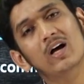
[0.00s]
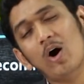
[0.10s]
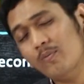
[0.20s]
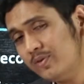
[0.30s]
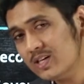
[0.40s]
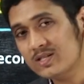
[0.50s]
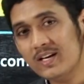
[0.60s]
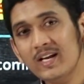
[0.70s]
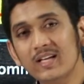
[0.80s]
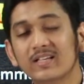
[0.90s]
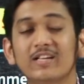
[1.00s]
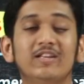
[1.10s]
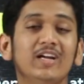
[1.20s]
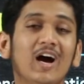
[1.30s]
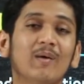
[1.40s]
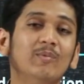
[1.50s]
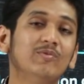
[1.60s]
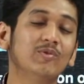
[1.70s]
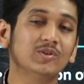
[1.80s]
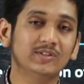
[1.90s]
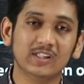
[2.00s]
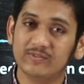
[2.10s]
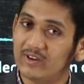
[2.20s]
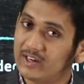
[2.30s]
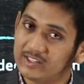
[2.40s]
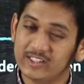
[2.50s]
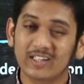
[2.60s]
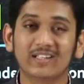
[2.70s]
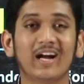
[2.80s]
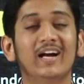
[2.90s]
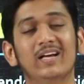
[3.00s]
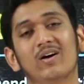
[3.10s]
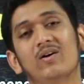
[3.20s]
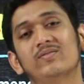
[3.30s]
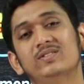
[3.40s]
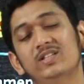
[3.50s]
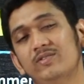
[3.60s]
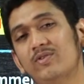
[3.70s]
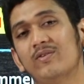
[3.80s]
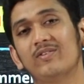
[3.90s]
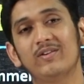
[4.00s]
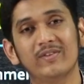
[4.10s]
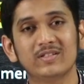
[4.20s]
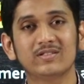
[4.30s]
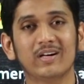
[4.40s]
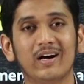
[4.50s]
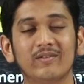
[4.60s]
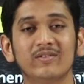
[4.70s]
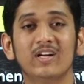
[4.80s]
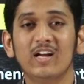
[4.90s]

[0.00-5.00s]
obviously the three armed forces will reject the idea of Chief of Defence Staff